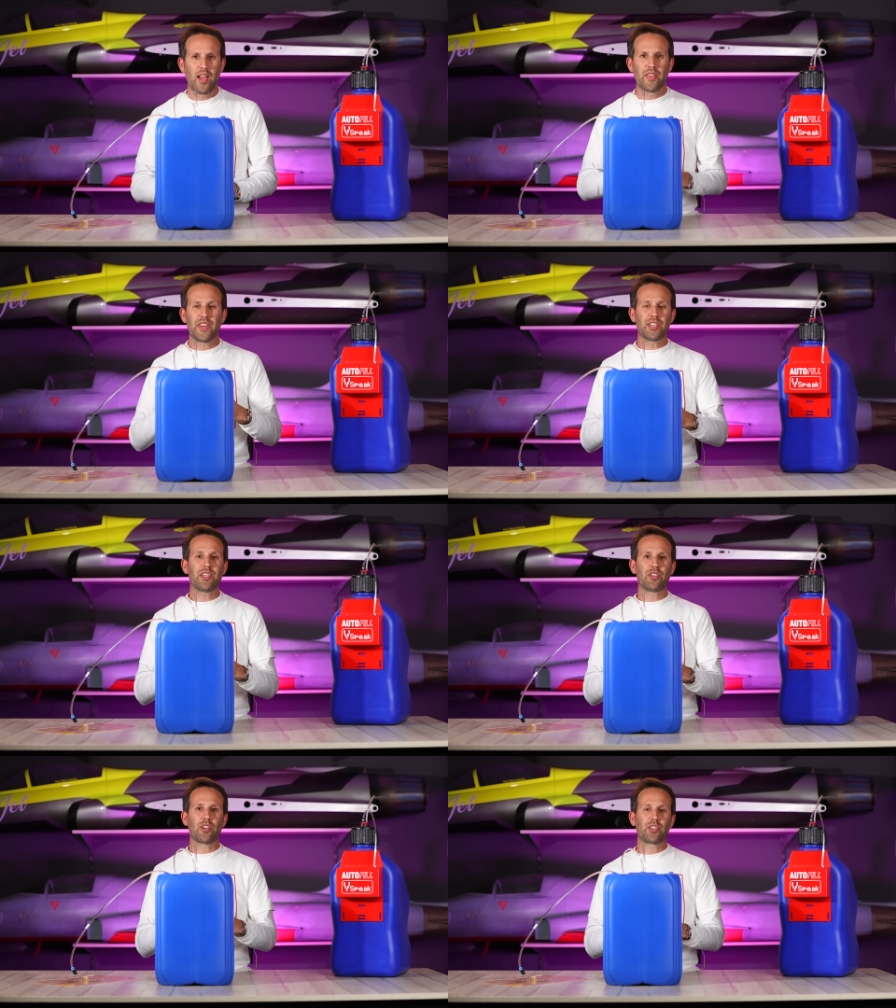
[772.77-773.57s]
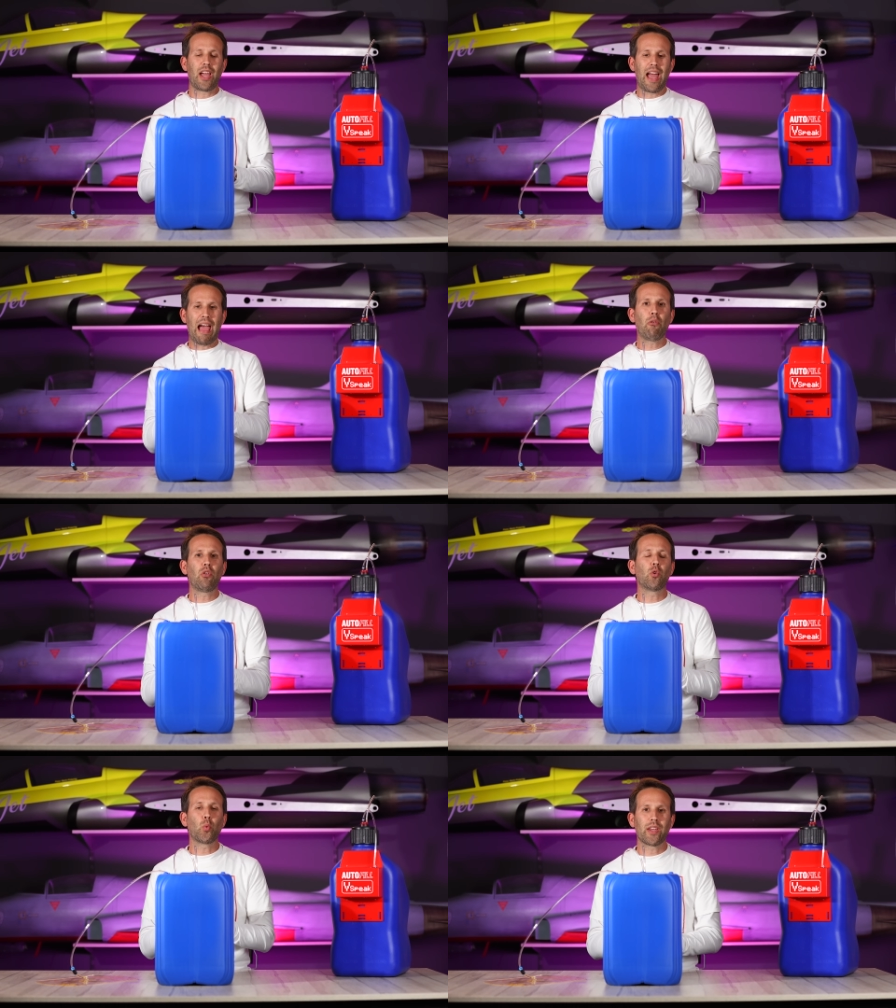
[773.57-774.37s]
This is just how
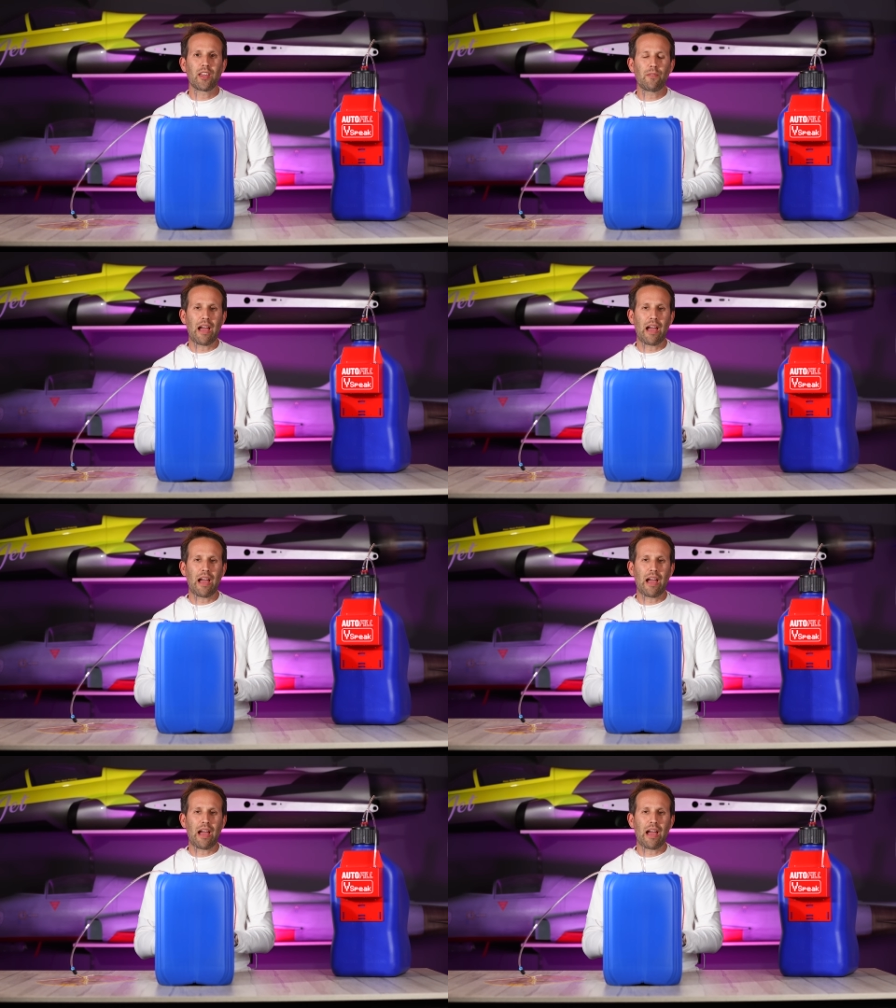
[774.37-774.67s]
long we give